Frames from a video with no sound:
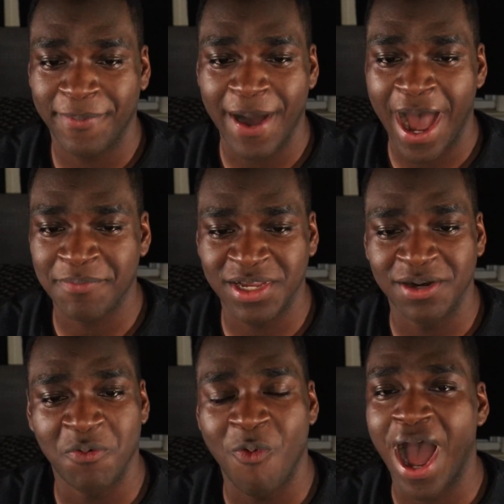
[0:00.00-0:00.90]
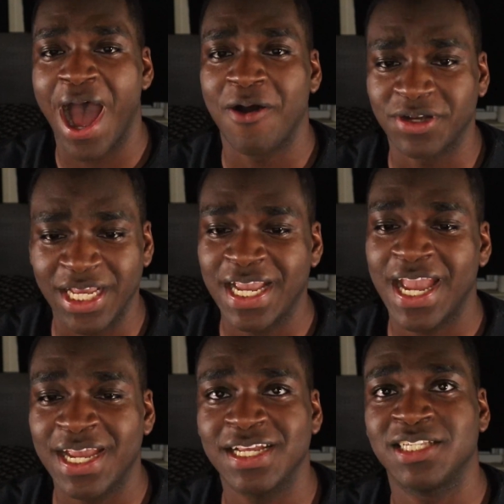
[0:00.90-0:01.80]
I mean, wow,
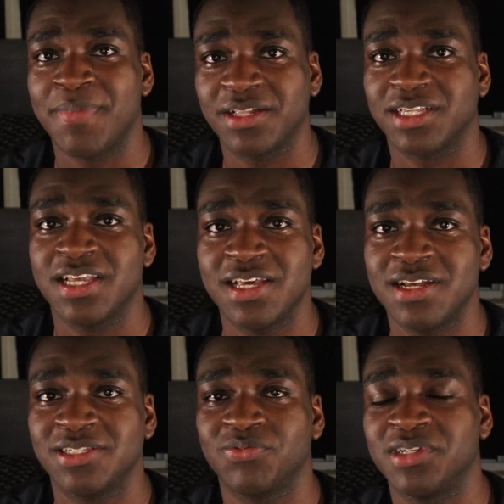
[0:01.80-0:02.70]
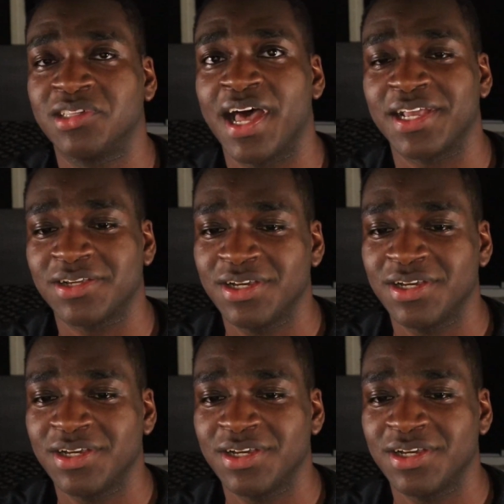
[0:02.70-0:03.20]
Gege is about to hit us with like